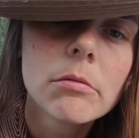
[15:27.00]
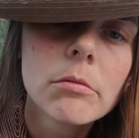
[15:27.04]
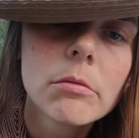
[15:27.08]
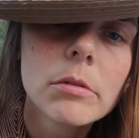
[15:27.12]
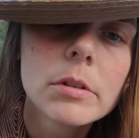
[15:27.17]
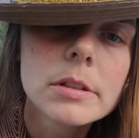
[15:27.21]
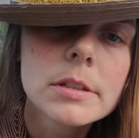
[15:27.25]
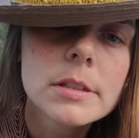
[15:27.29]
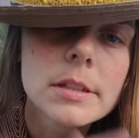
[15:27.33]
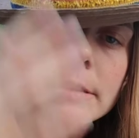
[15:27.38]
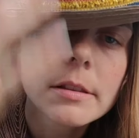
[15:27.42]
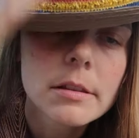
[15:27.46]

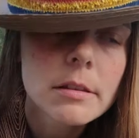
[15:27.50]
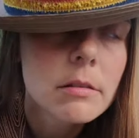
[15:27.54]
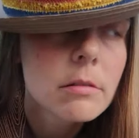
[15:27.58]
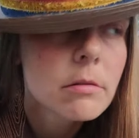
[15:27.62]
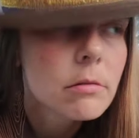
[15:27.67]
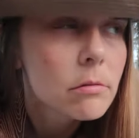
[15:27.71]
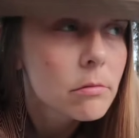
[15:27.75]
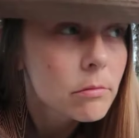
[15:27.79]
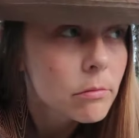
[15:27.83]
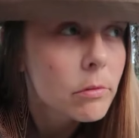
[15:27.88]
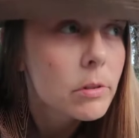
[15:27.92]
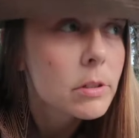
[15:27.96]
What's in
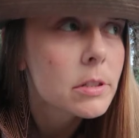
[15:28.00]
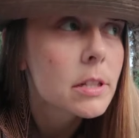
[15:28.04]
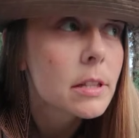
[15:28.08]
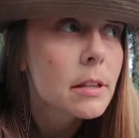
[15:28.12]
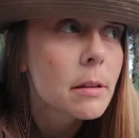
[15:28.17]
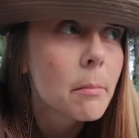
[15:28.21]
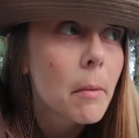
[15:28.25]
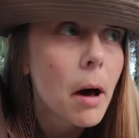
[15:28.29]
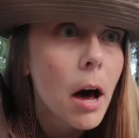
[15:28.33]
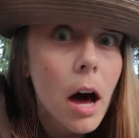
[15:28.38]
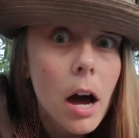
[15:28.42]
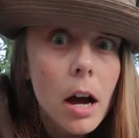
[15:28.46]
what's in
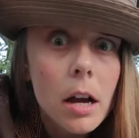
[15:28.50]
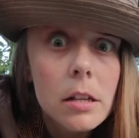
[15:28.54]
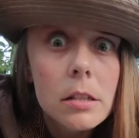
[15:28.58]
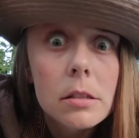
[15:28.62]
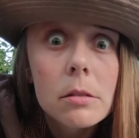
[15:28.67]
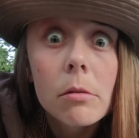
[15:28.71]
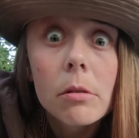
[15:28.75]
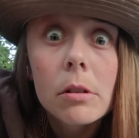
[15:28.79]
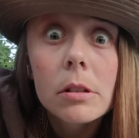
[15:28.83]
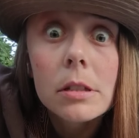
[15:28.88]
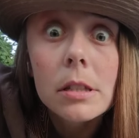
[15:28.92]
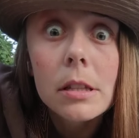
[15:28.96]
the
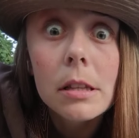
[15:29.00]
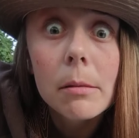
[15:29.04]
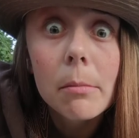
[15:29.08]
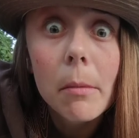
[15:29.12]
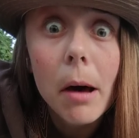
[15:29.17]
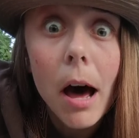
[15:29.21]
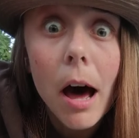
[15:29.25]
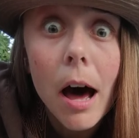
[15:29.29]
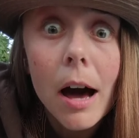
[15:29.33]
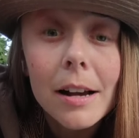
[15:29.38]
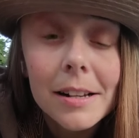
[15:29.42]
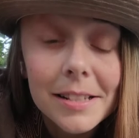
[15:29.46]
box? What's in the
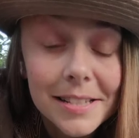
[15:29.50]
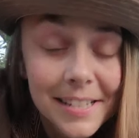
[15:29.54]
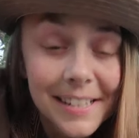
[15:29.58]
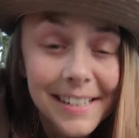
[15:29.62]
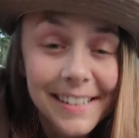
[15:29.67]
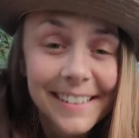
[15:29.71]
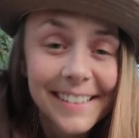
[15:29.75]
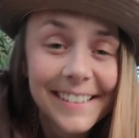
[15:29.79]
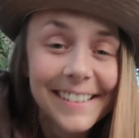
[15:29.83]
box?